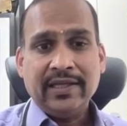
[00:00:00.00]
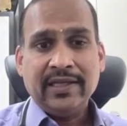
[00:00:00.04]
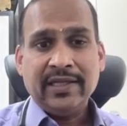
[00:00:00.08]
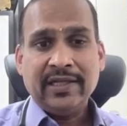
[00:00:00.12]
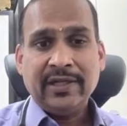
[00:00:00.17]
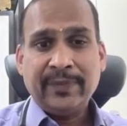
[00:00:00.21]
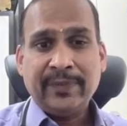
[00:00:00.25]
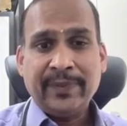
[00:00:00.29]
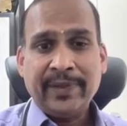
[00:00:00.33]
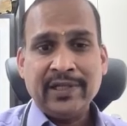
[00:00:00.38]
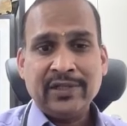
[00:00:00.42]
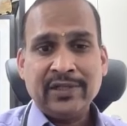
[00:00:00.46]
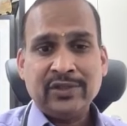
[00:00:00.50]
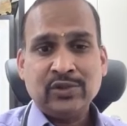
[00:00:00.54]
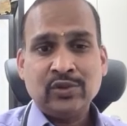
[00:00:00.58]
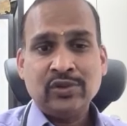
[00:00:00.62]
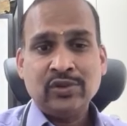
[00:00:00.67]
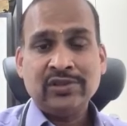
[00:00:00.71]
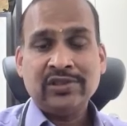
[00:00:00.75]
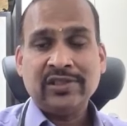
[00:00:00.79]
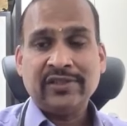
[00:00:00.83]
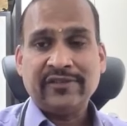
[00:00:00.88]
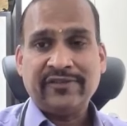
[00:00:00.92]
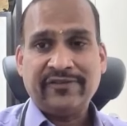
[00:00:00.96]
depends on
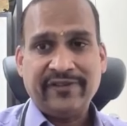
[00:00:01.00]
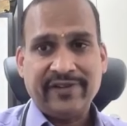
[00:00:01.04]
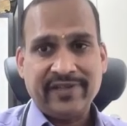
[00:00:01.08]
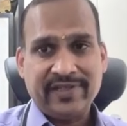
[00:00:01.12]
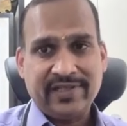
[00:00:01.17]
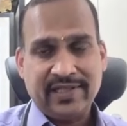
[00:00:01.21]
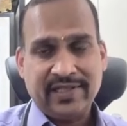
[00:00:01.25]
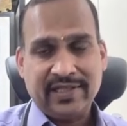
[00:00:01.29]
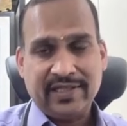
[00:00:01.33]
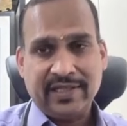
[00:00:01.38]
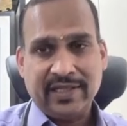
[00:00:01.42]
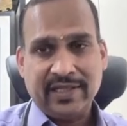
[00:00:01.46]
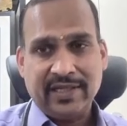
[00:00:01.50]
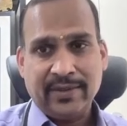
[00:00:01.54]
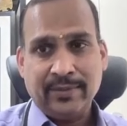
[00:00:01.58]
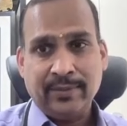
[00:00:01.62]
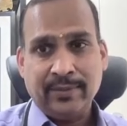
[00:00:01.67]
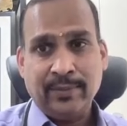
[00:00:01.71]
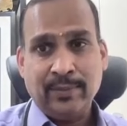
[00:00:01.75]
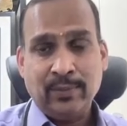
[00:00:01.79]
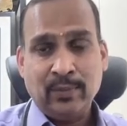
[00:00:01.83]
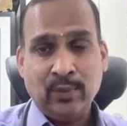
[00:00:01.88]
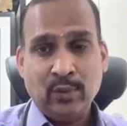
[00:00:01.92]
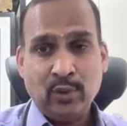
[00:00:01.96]
surface area.
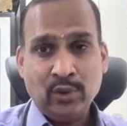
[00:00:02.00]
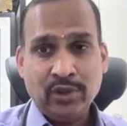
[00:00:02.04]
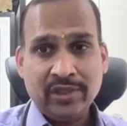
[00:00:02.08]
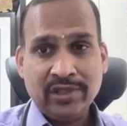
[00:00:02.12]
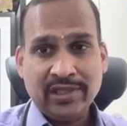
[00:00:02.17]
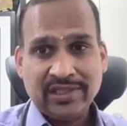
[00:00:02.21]
More is